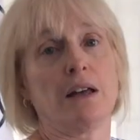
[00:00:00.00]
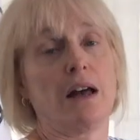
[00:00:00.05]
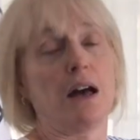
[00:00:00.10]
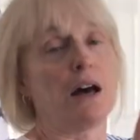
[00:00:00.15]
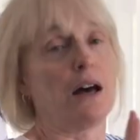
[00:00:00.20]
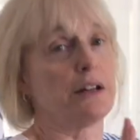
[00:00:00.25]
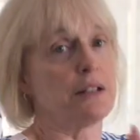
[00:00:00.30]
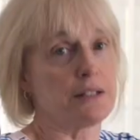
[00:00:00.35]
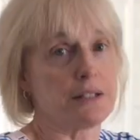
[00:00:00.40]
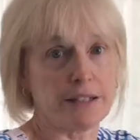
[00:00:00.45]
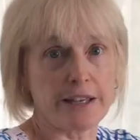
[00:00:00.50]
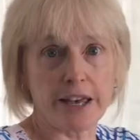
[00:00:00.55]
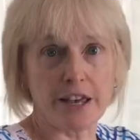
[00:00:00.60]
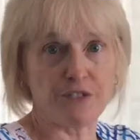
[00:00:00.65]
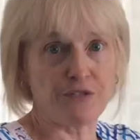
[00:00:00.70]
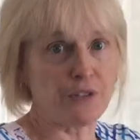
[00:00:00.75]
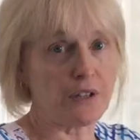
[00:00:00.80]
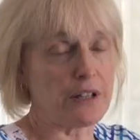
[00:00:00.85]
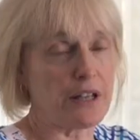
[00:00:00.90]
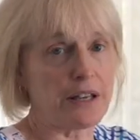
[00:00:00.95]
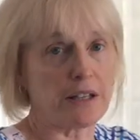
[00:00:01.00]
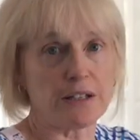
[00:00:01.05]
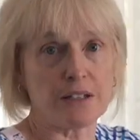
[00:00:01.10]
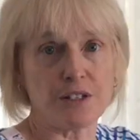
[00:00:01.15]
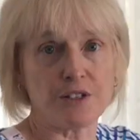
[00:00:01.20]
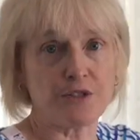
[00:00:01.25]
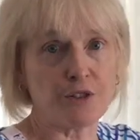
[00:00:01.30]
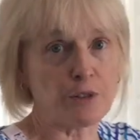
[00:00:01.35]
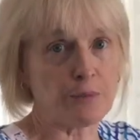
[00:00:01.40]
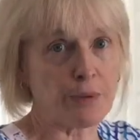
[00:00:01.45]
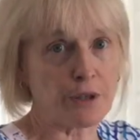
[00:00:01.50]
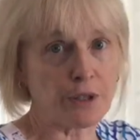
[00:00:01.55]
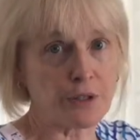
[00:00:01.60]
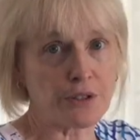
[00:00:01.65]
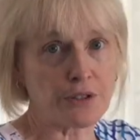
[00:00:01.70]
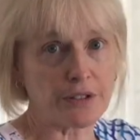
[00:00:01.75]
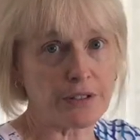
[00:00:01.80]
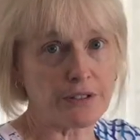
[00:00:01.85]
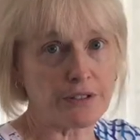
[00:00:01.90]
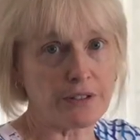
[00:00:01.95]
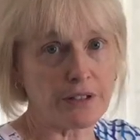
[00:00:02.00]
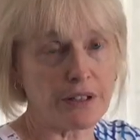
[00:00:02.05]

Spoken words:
honestly, I feel like a different person.